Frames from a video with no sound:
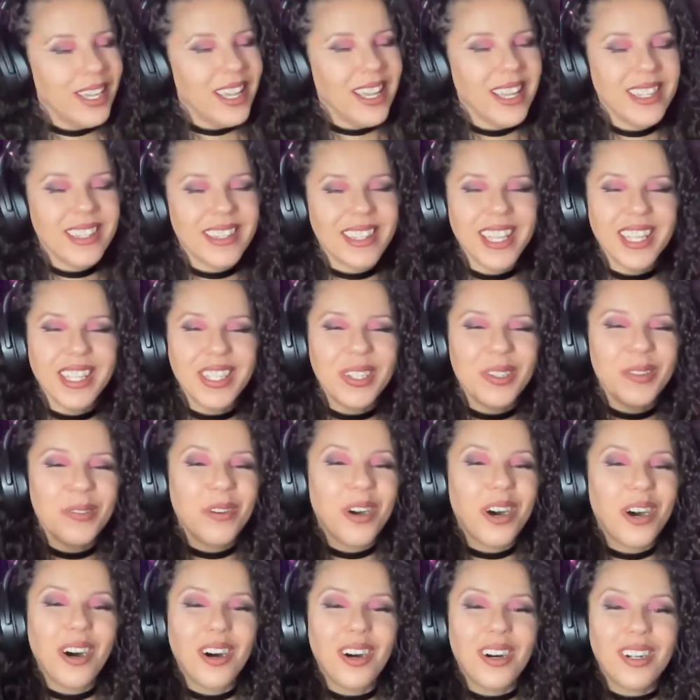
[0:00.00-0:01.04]
And thank you
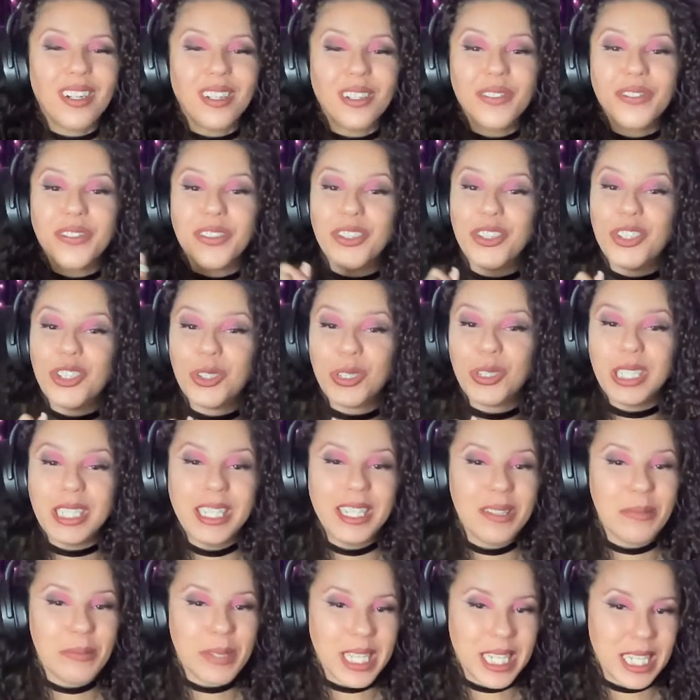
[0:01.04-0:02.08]
all for
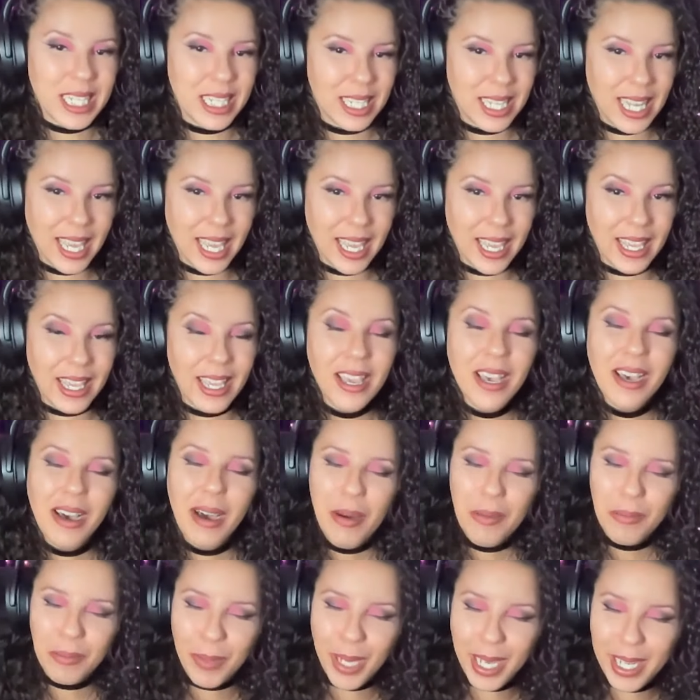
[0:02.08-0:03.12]
joining me today.
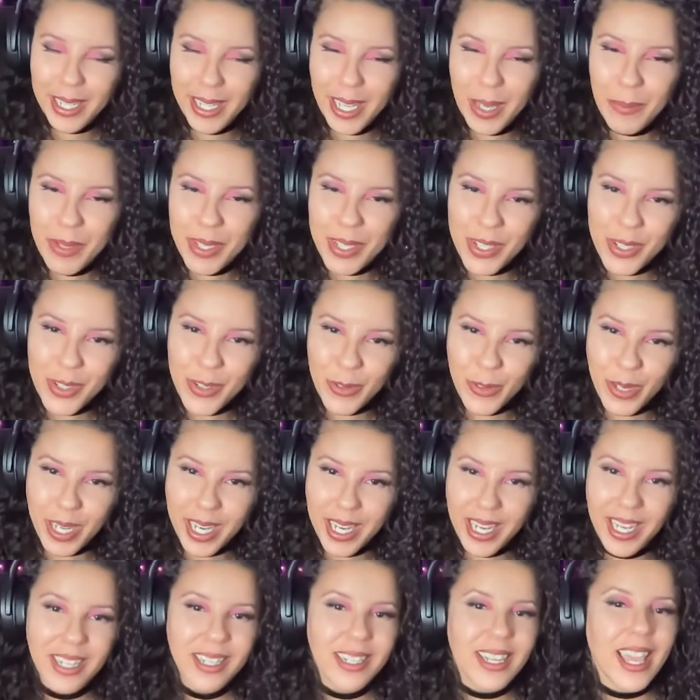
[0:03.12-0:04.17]
My name is
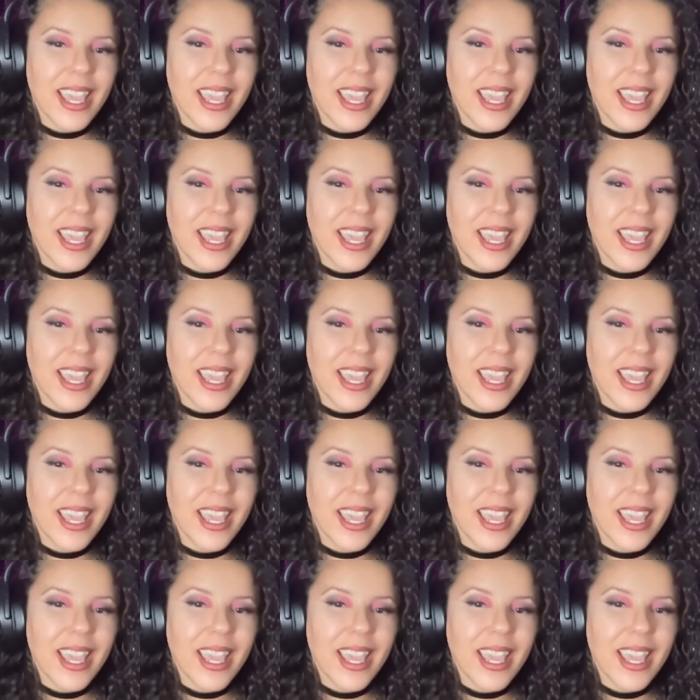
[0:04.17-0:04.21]
DeRay,